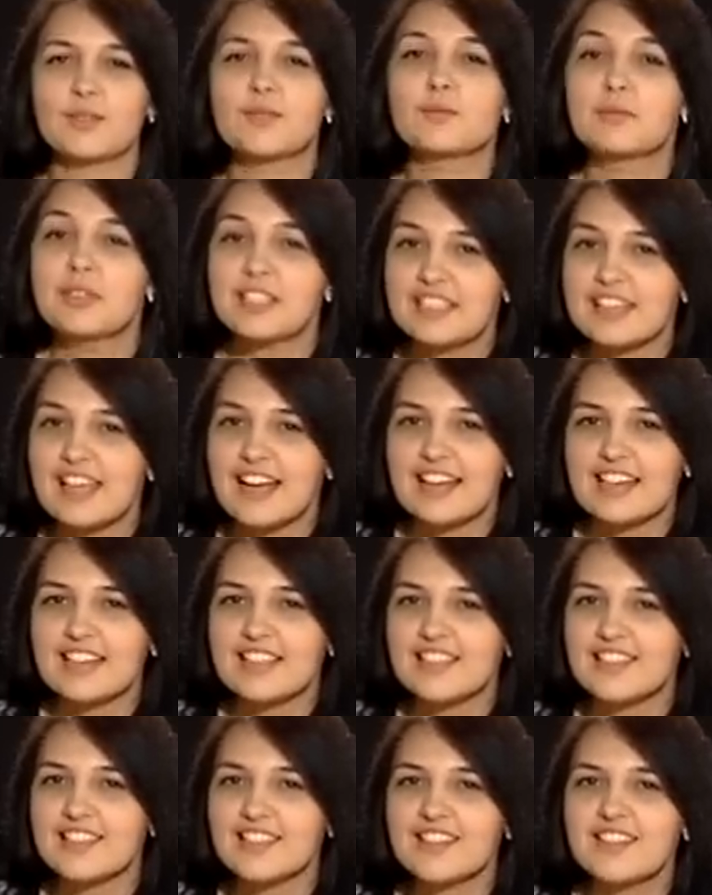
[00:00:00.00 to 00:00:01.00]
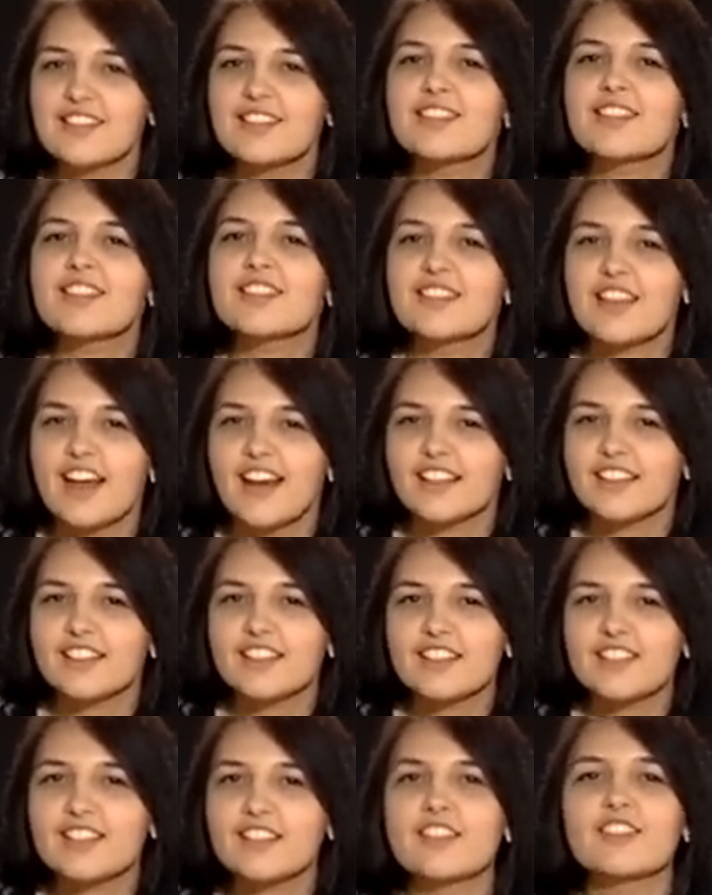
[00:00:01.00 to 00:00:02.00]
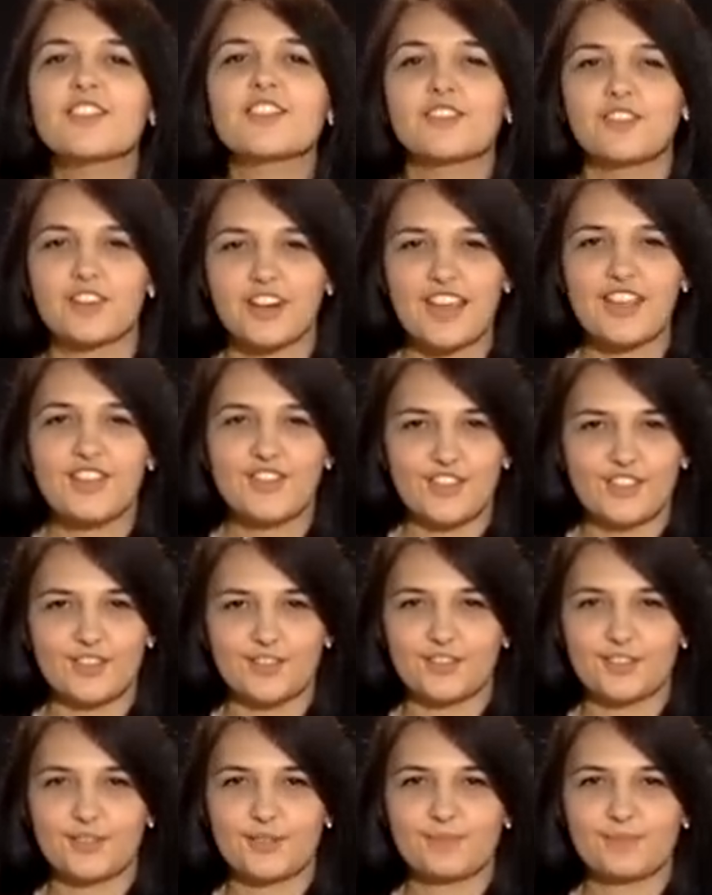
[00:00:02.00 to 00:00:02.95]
Besides, silence is creative.